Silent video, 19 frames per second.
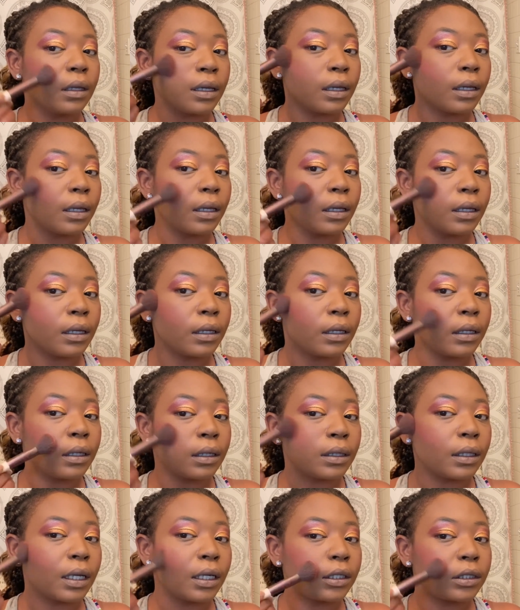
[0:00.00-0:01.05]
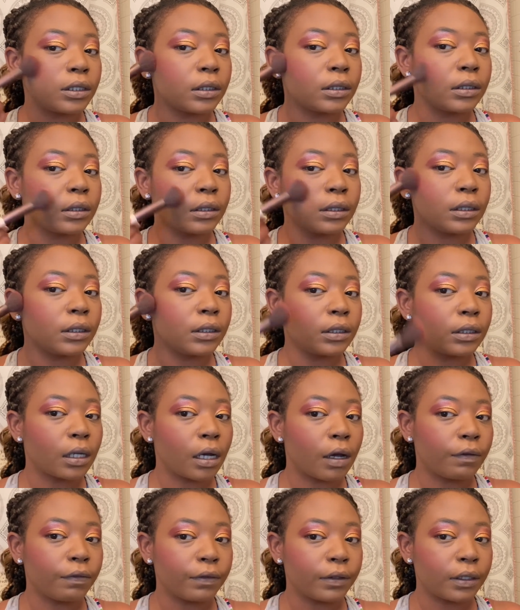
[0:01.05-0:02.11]
And that's just going to
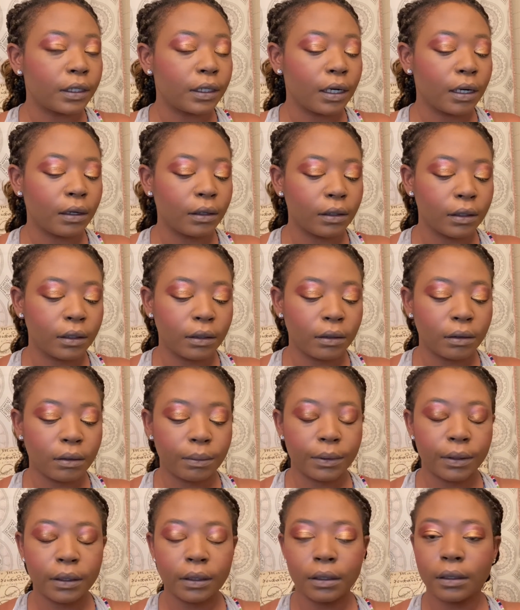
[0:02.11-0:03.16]
soften it out a little bit,